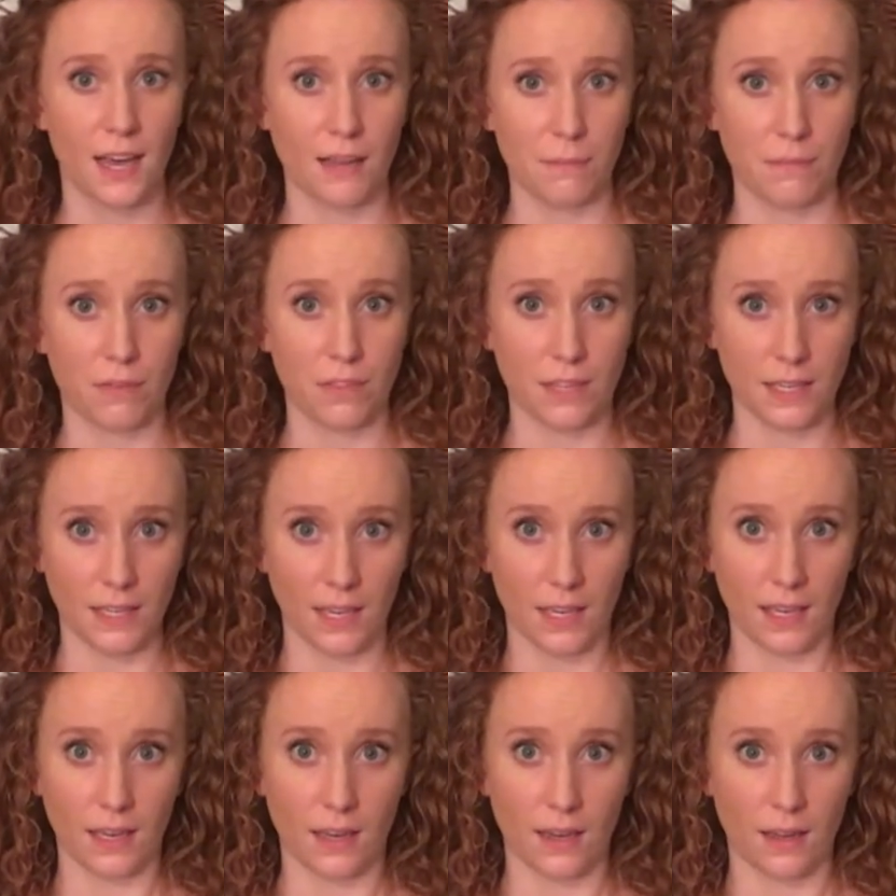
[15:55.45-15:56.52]
I'm
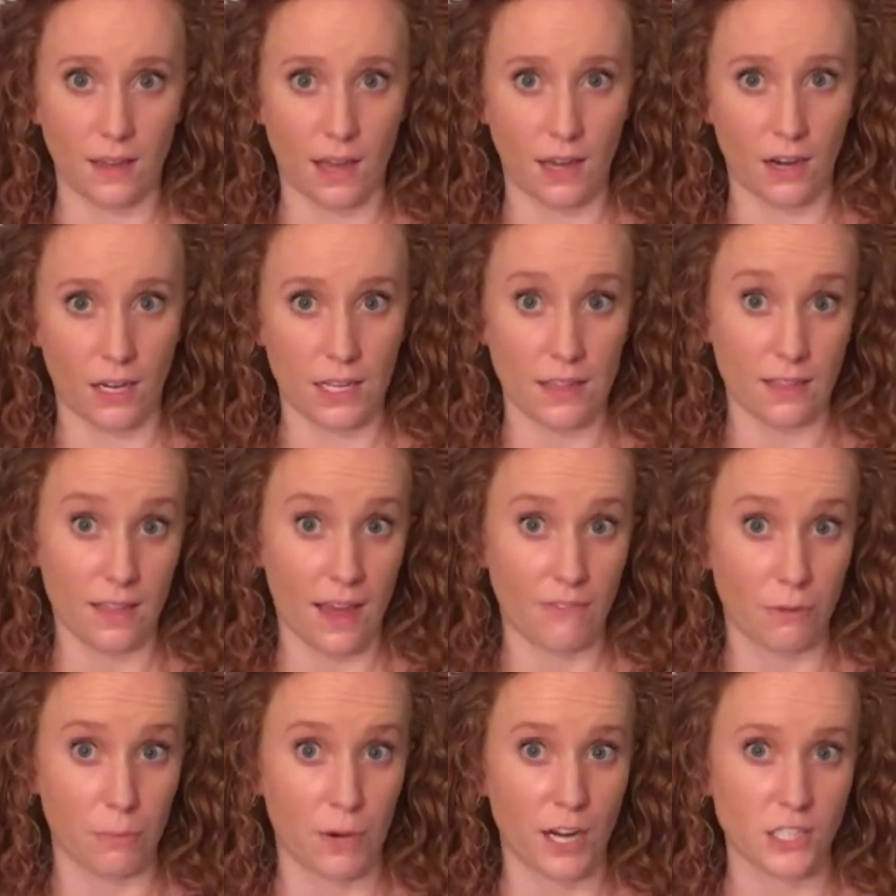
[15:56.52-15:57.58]
thinking, I already
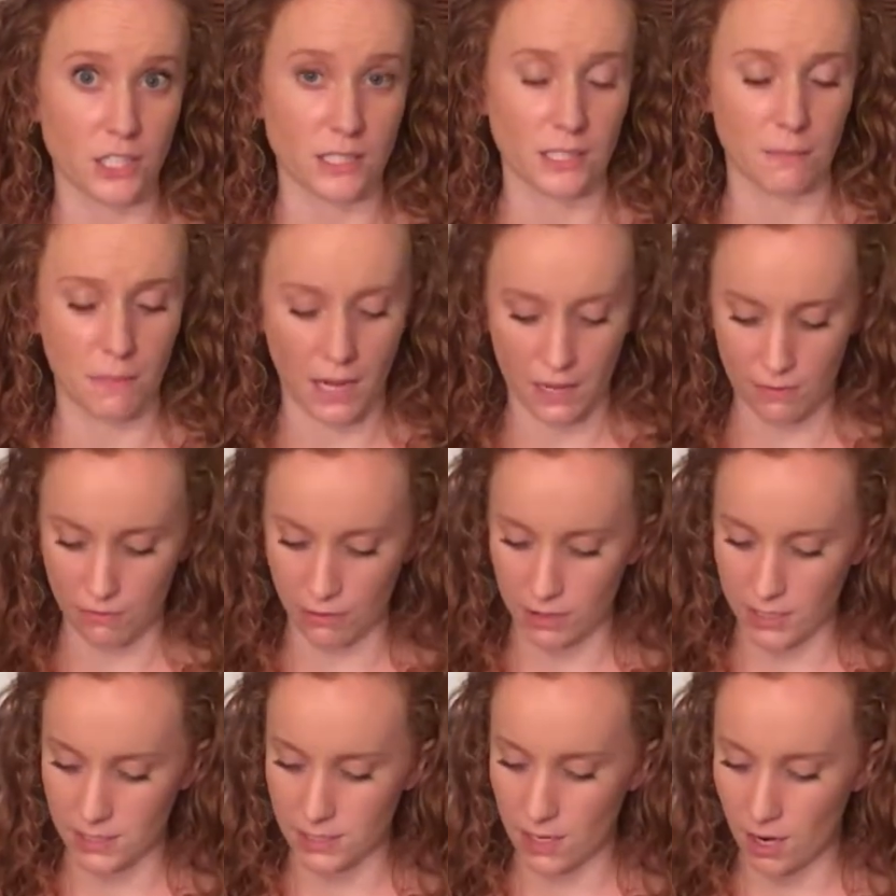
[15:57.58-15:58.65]
have a project in mind for
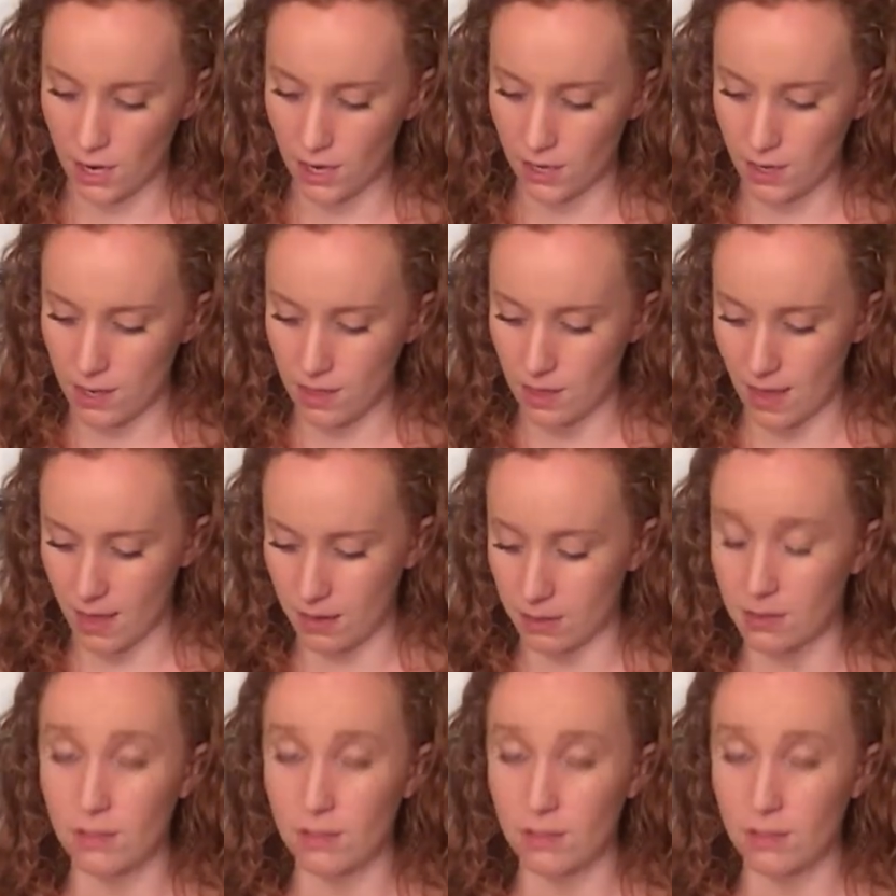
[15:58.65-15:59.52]
this yarn that